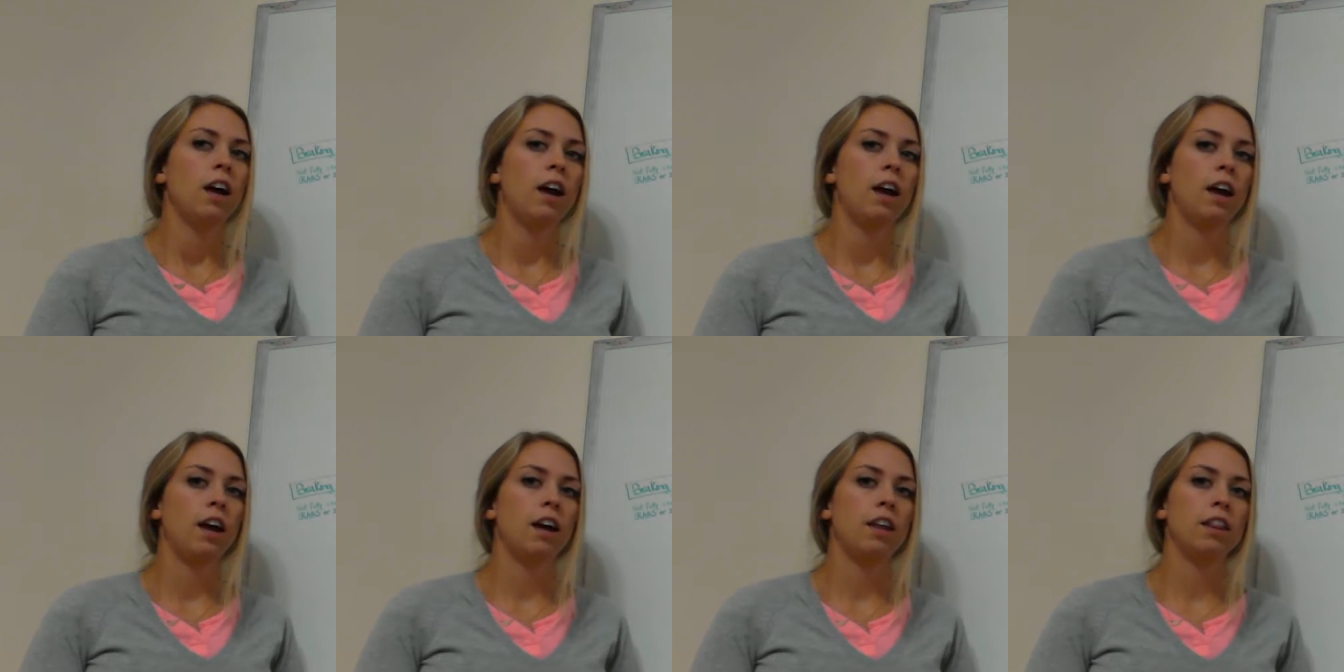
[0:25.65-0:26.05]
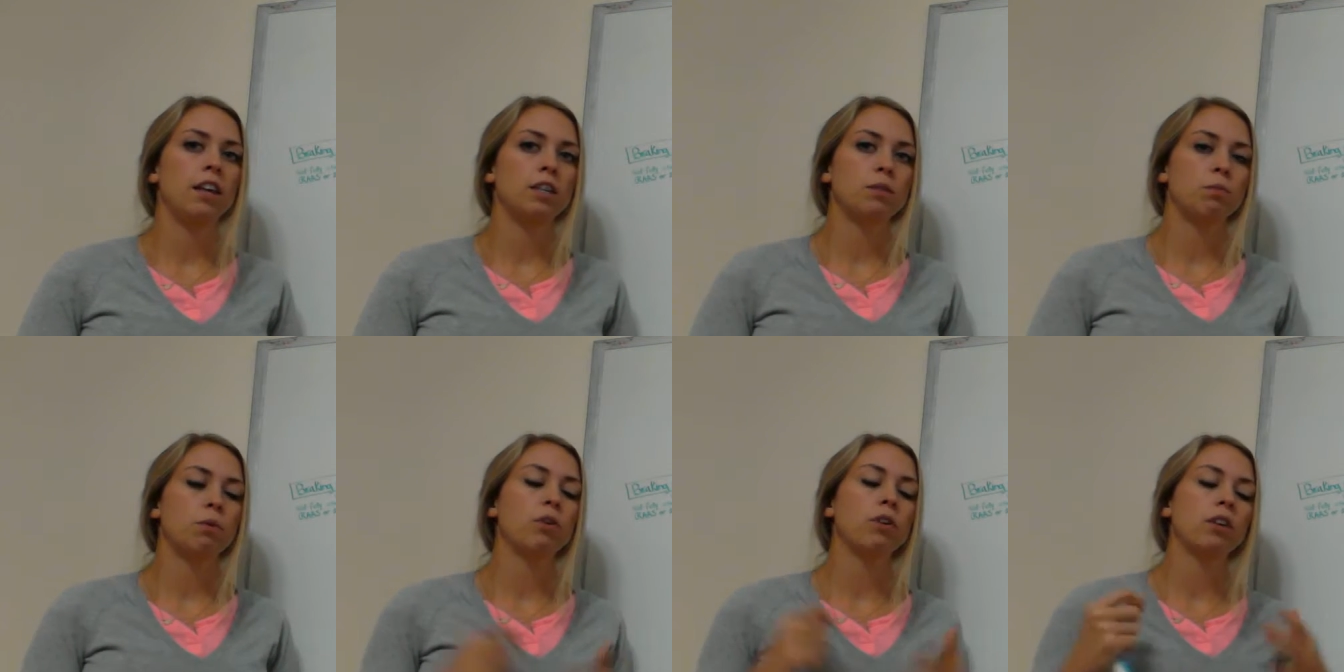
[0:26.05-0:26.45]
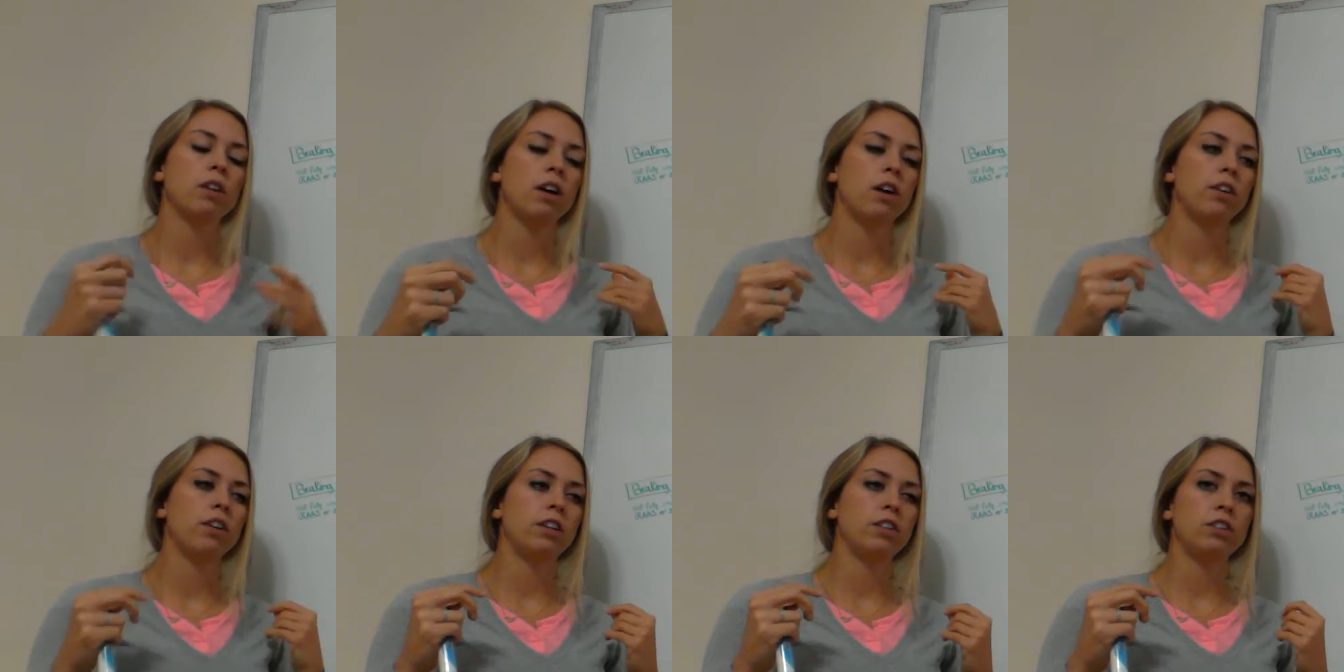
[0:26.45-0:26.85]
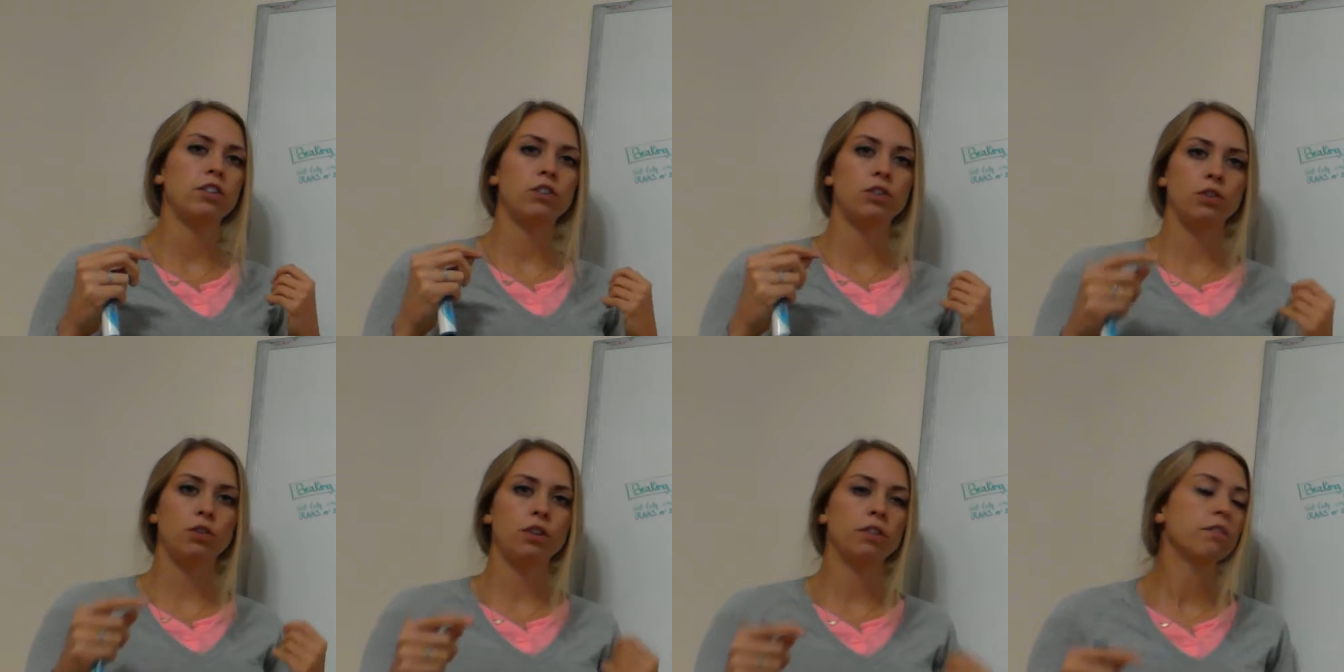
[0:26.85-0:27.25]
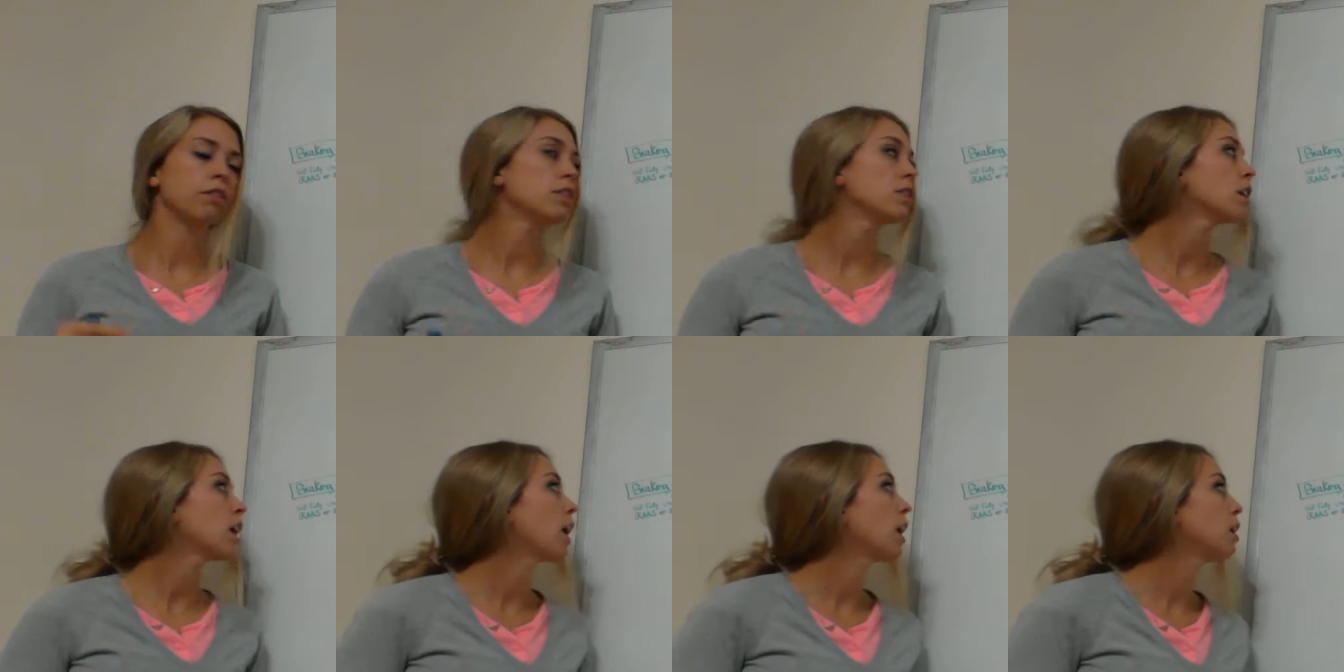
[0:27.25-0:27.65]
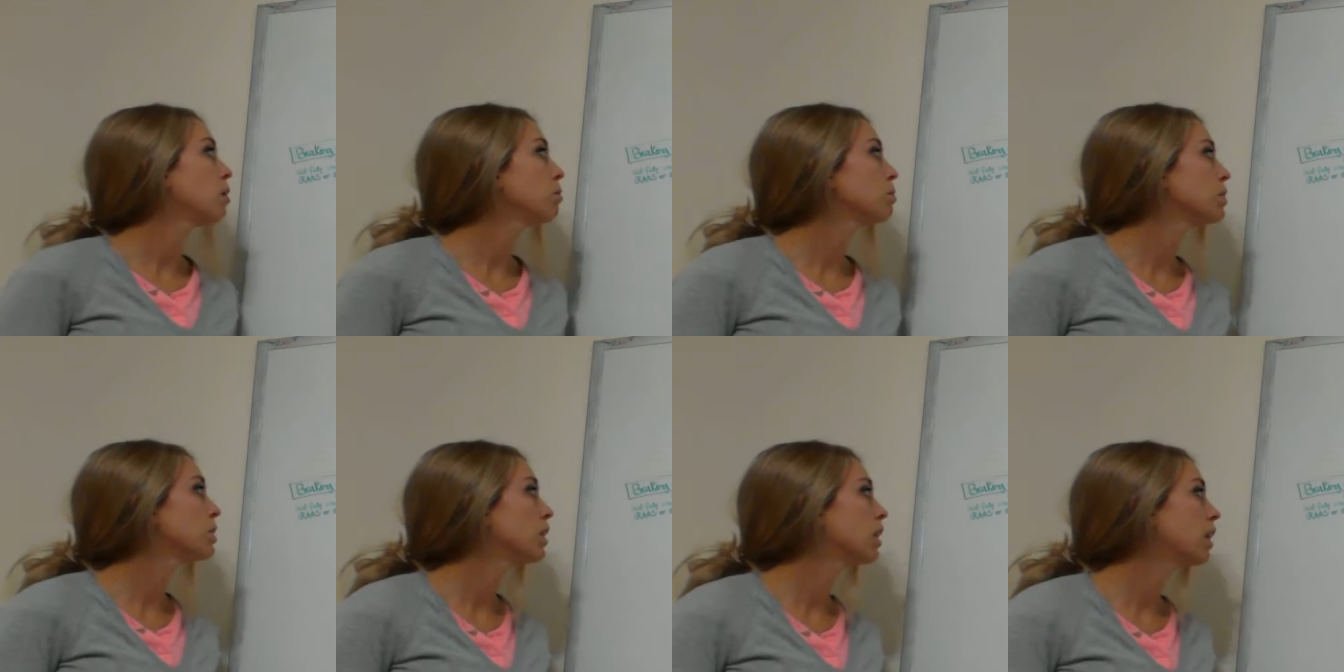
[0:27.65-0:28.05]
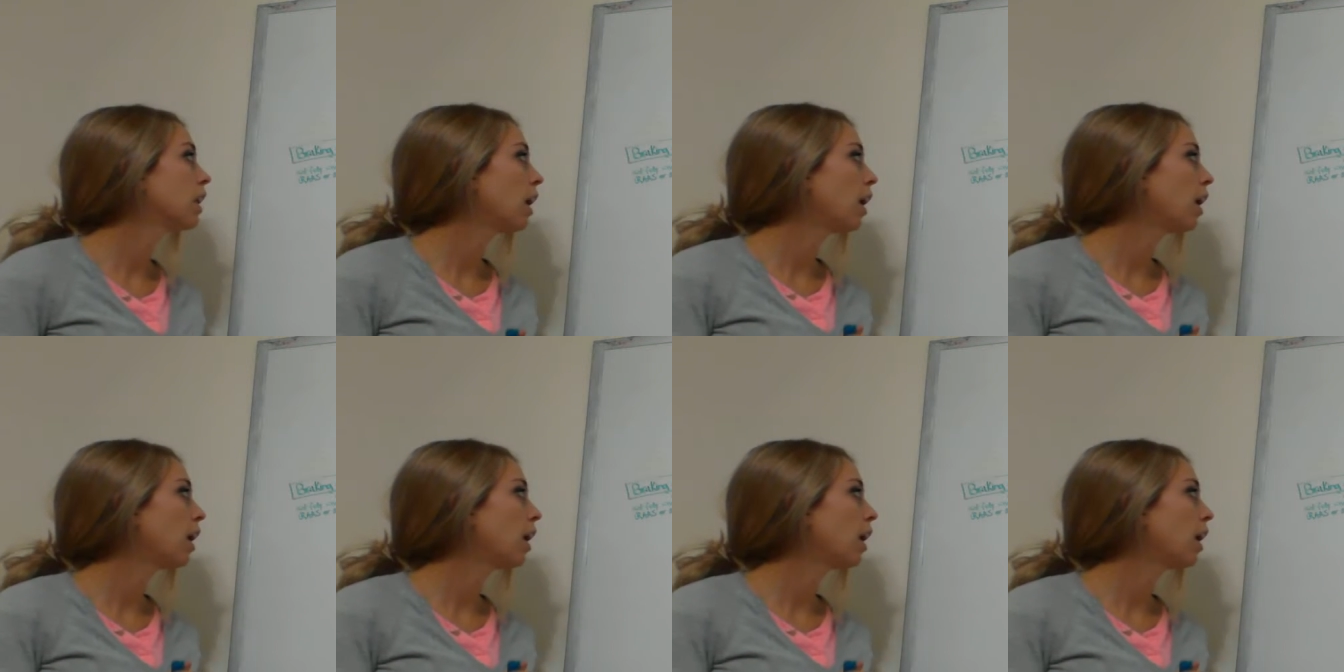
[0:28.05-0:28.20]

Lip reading: And that's broken down into two different types.